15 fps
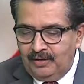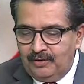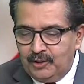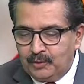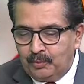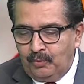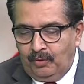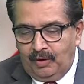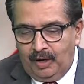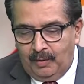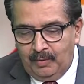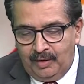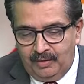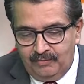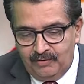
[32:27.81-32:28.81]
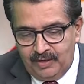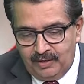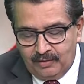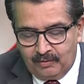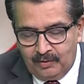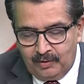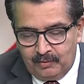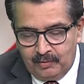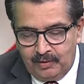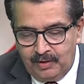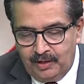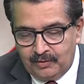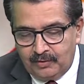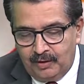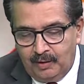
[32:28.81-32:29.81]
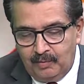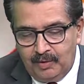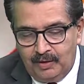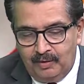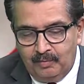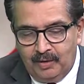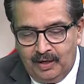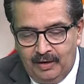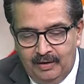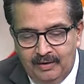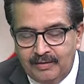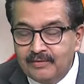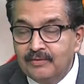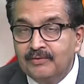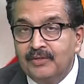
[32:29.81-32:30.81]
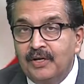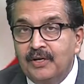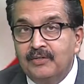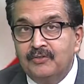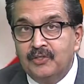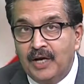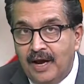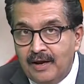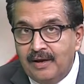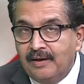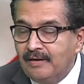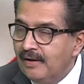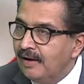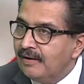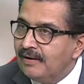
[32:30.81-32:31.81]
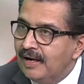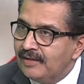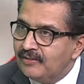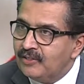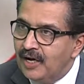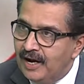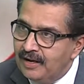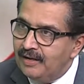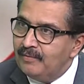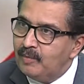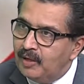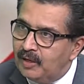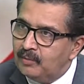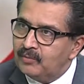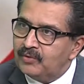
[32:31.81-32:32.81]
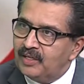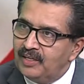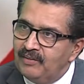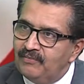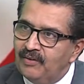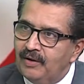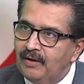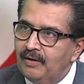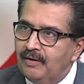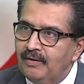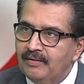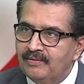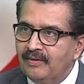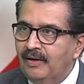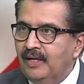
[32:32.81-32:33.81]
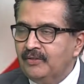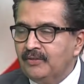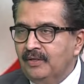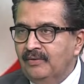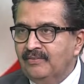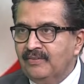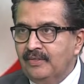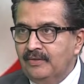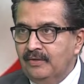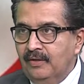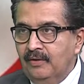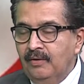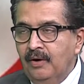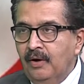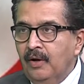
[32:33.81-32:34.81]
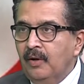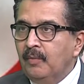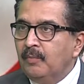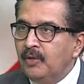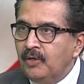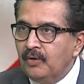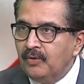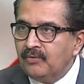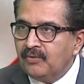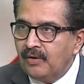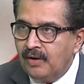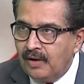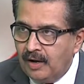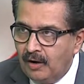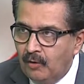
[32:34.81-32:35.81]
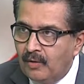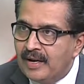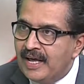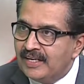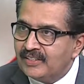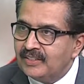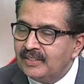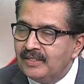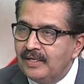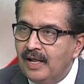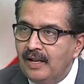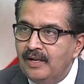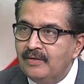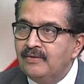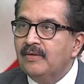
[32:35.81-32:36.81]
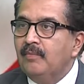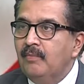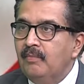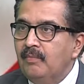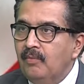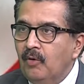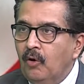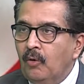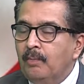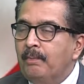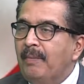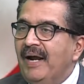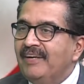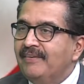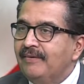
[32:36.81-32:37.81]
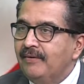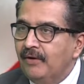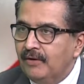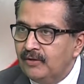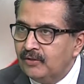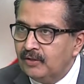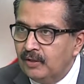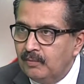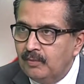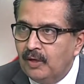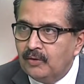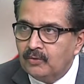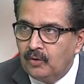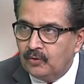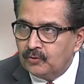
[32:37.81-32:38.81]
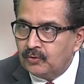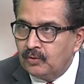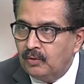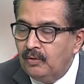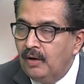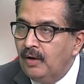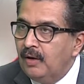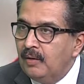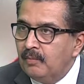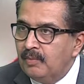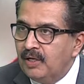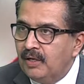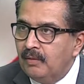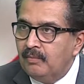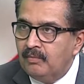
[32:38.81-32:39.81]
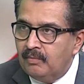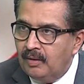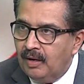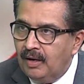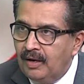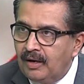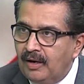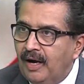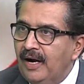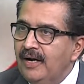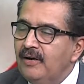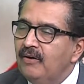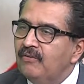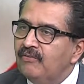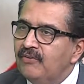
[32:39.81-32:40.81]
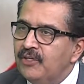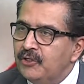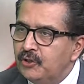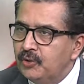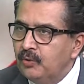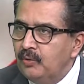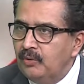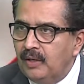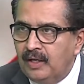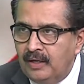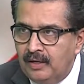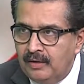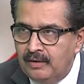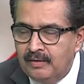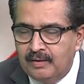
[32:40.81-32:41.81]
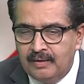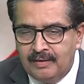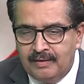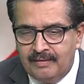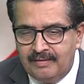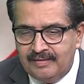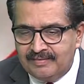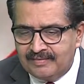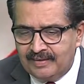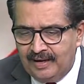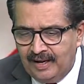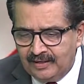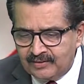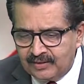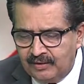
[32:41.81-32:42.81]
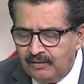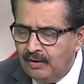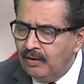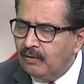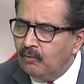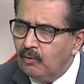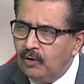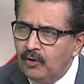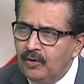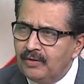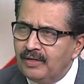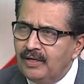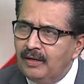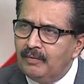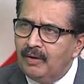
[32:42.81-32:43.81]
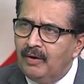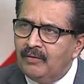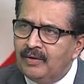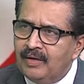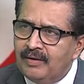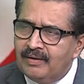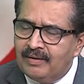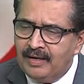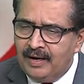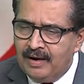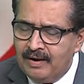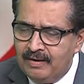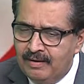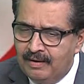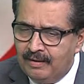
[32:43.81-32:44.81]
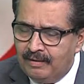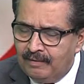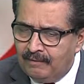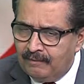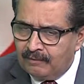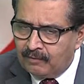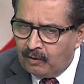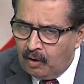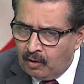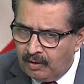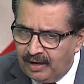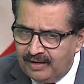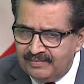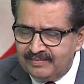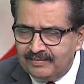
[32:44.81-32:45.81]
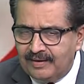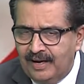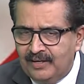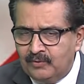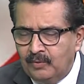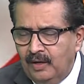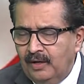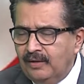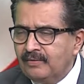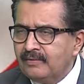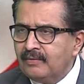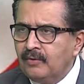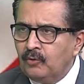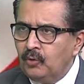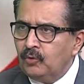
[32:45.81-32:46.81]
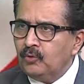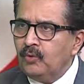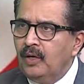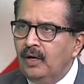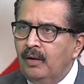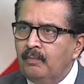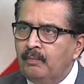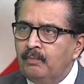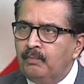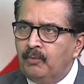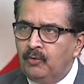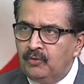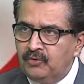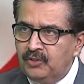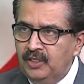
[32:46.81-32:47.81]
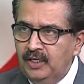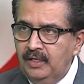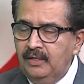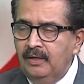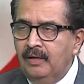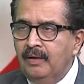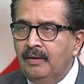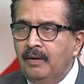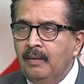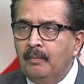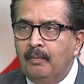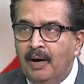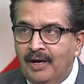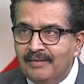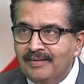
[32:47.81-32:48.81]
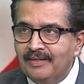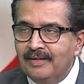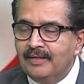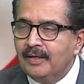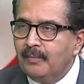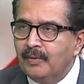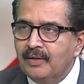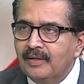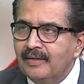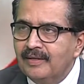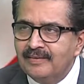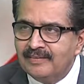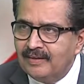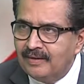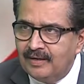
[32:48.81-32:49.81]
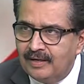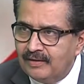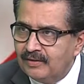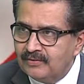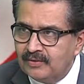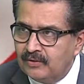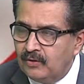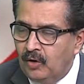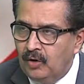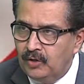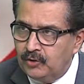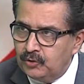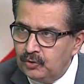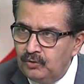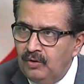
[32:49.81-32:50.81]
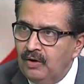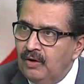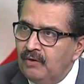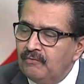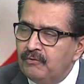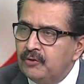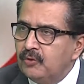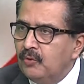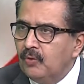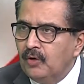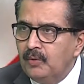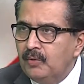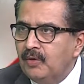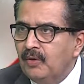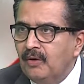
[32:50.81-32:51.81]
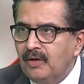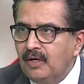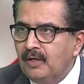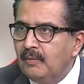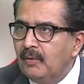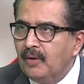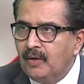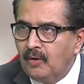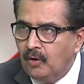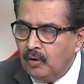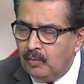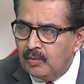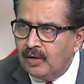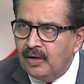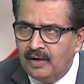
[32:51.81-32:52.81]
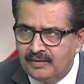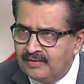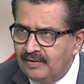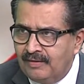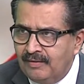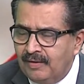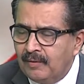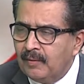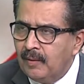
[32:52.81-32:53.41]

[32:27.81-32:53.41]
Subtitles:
this program and we are going to India, so I begin by saying Jai Hind, and that Jai Hind becomes significant in this election season, because now nationalism or patriotism has also become a kind of issue in this election. What do you think about it? And Congress, as well as those who are opposing Bharatiya Janata Party, they said that this is a non-issue. We should only be talking about economy, etc.